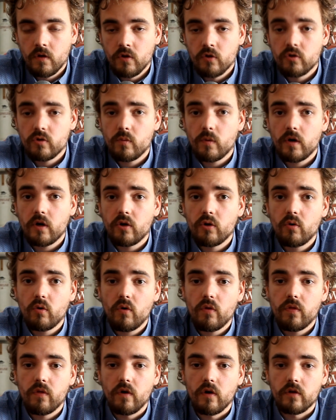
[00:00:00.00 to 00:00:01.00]
So what are
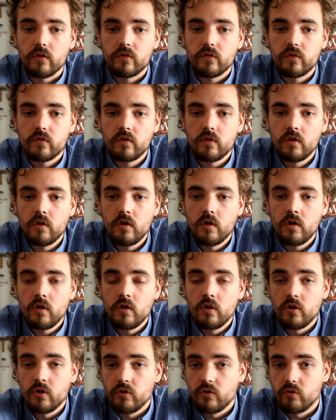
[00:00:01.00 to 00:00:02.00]
your thoughts?
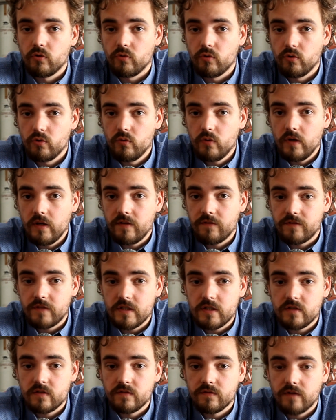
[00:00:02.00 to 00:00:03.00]
Do you
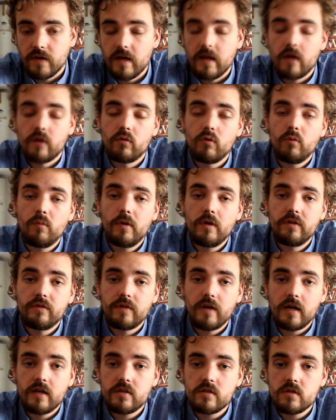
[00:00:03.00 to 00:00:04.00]
invest via
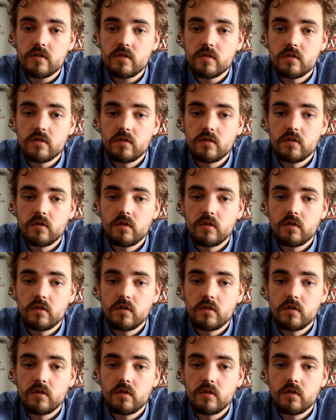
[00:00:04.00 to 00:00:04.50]
robo-advisors?